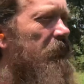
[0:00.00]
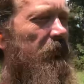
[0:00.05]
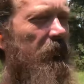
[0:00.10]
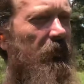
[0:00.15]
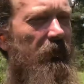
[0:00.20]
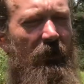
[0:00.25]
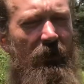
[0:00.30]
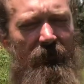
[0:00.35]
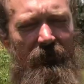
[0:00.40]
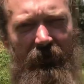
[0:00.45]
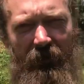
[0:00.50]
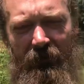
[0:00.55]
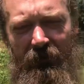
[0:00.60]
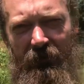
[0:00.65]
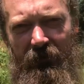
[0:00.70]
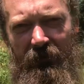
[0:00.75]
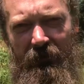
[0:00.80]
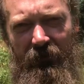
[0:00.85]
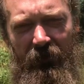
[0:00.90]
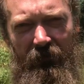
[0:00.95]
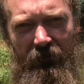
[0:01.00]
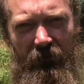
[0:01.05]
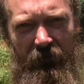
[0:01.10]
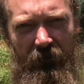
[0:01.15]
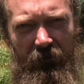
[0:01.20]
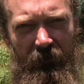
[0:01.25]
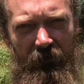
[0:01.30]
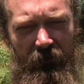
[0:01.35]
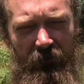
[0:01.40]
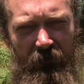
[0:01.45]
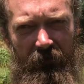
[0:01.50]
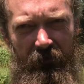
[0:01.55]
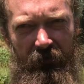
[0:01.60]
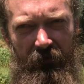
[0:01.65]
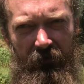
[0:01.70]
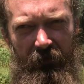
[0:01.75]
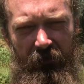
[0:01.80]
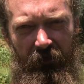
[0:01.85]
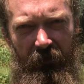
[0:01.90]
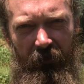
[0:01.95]
and I, I think that's a,
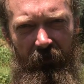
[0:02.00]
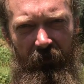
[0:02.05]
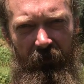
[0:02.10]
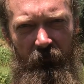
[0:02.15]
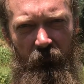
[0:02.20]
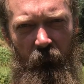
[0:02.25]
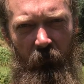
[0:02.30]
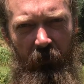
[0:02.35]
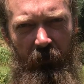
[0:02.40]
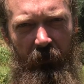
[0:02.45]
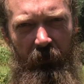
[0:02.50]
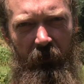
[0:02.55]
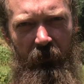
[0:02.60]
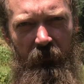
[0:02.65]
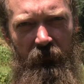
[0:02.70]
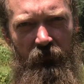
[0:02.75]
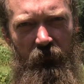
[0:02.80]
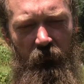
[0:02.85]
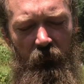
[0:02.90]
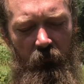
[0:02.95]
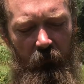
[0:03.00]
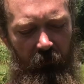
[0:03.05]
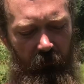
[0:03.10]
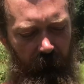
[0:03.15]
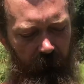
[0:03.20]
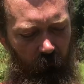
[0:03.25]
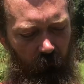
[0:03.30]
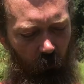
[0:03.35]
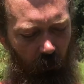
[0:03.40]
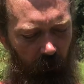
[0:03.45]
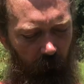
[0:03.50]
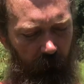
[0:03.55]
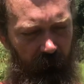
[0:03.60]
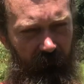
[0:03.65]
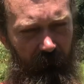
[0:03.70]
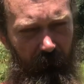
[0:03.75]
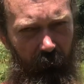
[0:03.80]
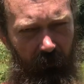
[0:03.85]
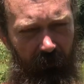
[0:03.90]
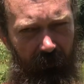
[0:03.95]
a training issue that if you always
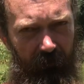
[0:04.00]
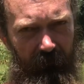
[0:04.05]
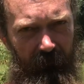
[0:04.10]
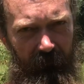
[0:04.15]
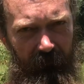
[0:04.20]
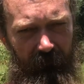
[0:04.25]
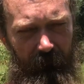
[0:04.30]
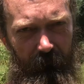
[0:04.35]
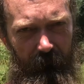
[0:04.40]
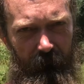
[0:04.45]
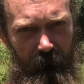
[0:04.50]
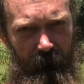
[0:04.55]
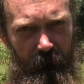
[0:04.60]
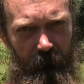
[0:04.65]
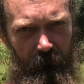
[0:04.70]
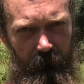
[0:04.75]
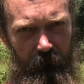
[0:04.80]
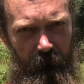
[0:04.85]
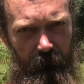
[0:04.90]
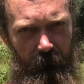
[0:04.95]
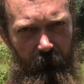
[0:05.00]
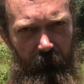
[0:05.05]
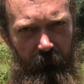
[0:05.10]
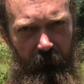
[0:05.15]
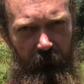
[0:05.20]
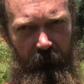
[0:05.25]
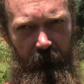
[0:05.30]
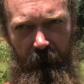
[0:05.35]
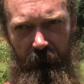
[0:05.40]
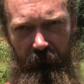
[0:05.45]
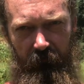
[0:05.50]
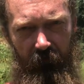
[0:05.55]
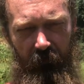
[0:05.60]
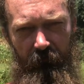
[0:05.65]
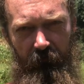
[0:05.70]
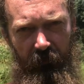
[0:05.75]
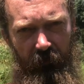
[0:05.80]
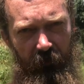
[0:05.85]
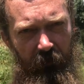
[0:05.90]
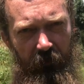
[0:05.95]
practice with it
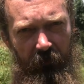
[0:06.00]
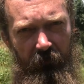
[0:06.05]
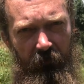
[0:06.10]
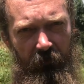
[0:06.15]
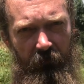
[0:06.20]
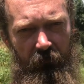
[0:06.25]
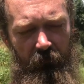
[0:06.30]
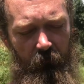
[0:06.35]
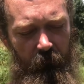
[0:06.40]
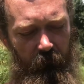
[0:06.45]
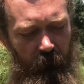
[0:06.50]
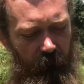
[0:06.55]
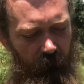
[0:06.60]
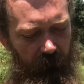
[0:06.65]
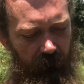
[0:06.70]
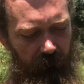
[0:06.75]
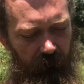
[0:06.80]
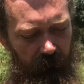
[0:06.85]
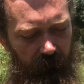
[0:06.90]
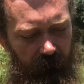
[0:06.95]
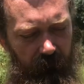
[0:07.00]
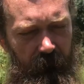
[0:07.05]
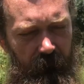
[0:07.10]
safety on, then you, you will,